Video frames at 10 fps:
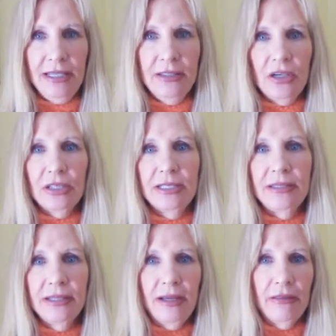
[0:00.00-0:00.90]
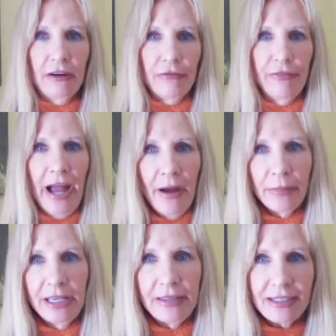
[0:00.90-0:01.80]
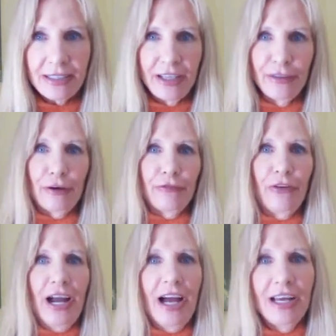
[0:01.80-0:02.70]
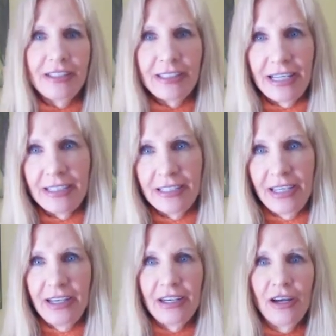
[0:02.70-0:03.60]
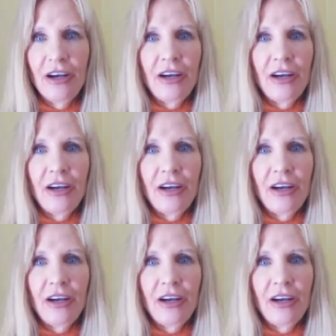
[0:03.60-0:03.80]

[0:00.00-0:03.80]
They start to see it in their family, they see it in their friends, they see it